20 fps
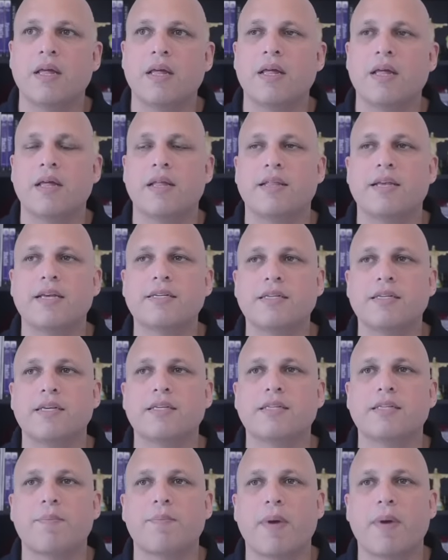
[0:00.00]
This
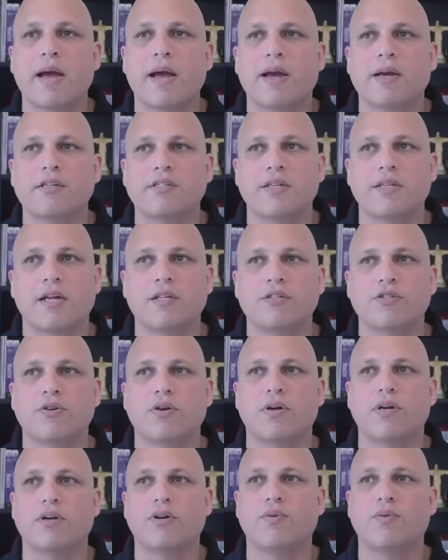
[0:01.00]
is the package that's
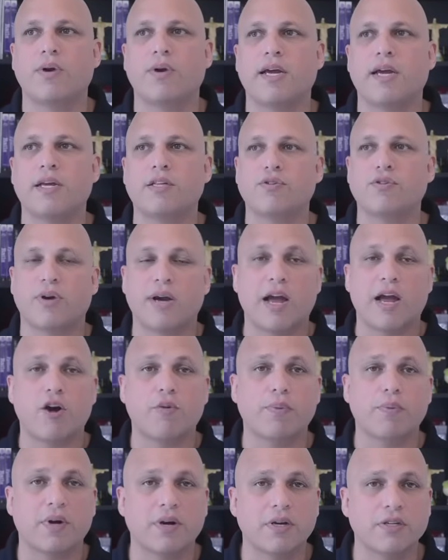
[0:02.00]
going to create or
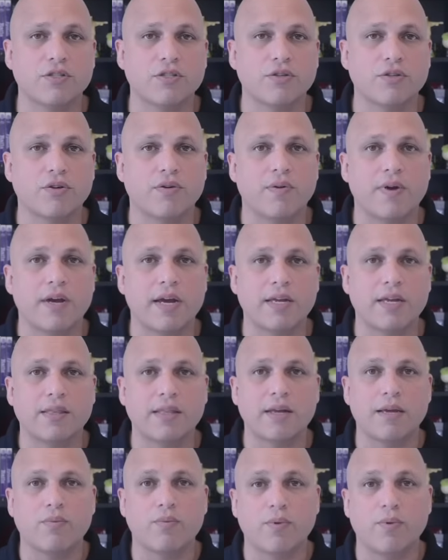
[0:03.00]
help us to create
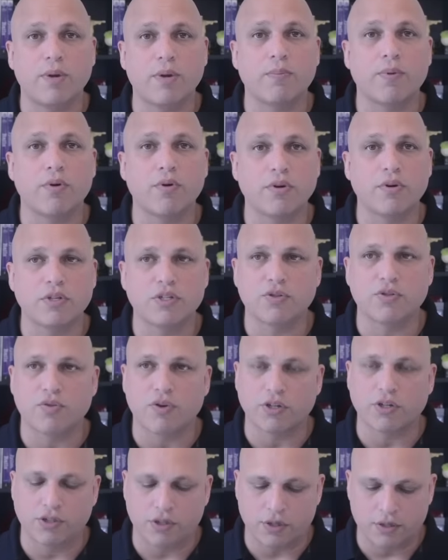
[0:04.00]
the repo
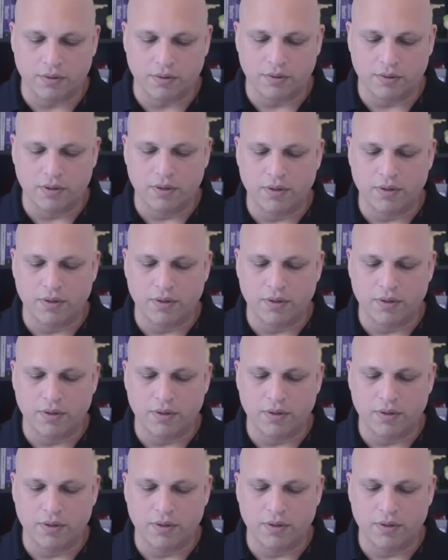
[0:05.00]
structure.